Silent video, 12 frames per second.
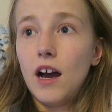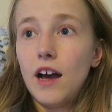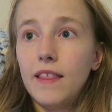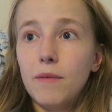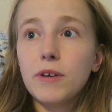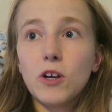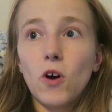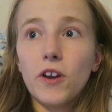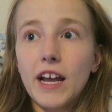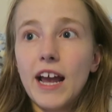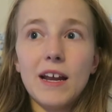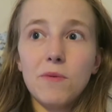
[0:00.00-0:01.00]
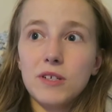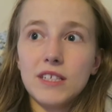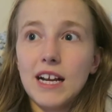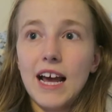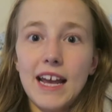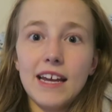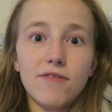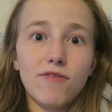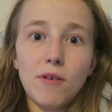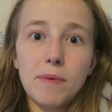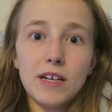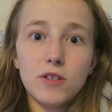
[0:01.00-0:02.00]
and then we got on it and it was delayed
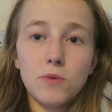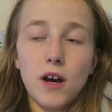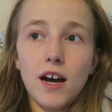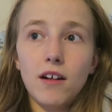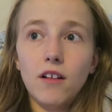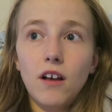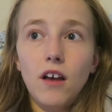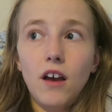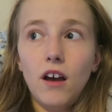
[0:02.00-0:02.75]
for a bit as well.